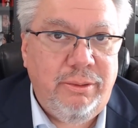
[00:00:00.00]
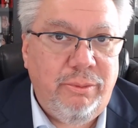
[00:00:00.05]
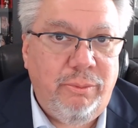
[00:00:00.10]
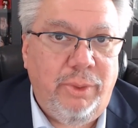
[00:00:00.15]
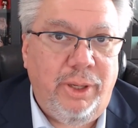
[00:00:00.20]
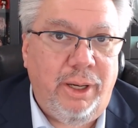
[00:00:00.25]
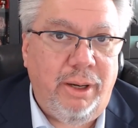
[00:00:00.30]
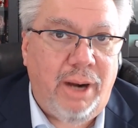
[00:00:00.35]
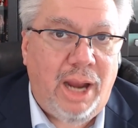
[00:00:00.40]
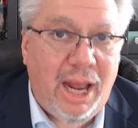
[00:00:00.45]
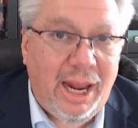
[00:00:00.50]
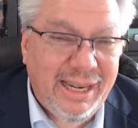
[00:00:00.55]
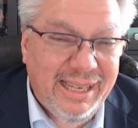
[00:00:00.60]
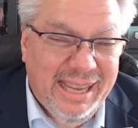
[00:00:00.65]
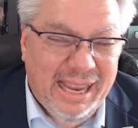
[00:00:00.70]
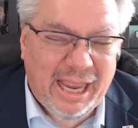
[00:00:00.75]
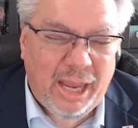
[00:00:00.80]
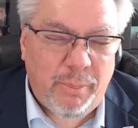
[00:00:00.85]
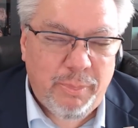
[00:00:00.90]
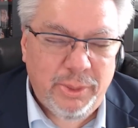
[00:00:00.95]
where on
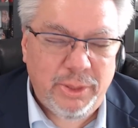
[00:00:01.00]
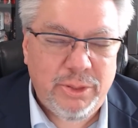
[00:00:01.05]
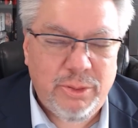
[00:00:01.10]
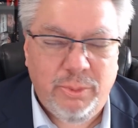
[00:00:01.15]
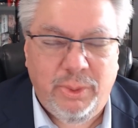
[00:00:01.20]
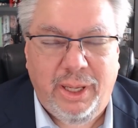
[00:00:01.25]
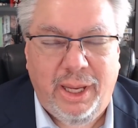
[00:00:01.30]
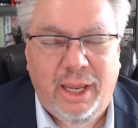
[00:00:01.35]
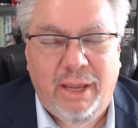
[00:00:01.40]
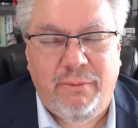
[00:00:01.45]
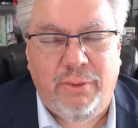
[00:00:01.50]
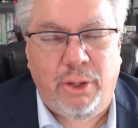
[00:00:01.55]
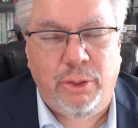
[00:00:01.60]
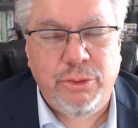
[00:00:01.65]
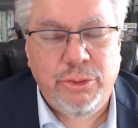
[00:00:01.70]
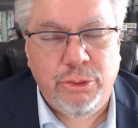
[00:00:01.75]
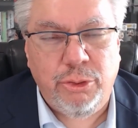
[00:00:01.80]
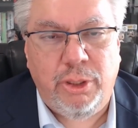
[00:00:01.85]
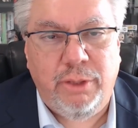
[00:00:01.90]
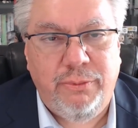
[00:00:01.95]
campus we have our
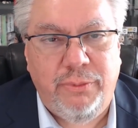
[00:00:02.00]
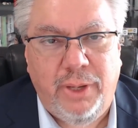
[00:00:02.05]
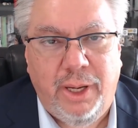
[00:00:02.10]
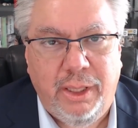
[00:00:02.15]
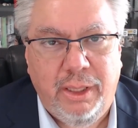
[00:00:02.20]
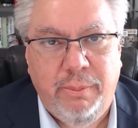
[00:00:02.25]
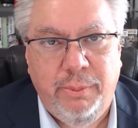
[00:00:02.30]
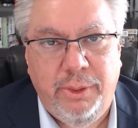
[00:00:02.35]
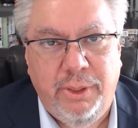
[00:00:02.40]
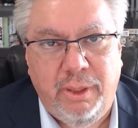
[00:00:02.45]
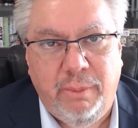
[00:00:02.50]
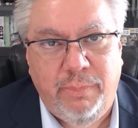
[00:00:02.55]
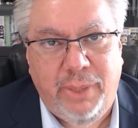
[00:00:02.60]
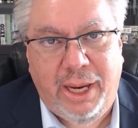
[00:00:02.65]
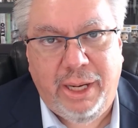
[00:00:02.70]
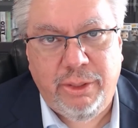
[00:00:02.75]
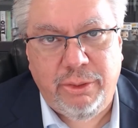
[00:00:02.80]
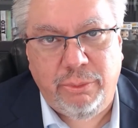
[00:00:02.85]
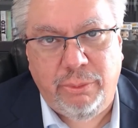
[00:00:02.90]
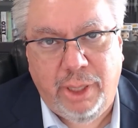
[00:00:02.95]
Certified Community
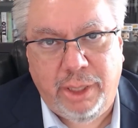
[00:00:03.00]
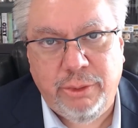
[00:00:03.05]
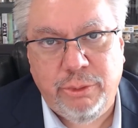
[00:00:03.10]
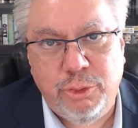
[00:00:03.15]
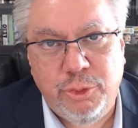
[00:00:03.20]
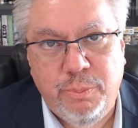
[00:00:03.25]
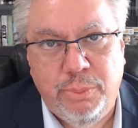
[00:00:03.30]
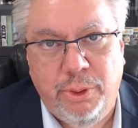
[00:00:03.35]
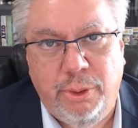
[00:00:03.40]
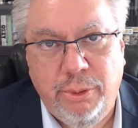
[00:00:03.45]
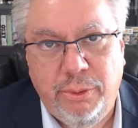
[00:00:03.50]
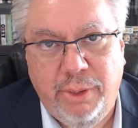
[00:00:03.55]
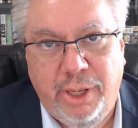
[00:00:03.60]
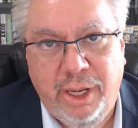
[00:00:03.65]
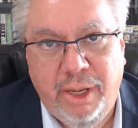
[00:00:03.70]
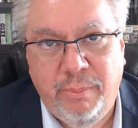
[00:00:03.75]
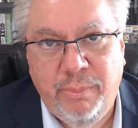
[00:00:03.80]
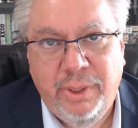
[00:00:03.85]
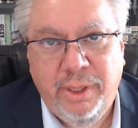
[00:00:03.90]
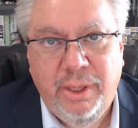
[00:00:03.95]
Bank Directors
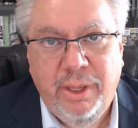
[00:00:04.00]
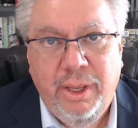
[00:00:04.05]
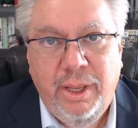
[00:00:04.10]
program,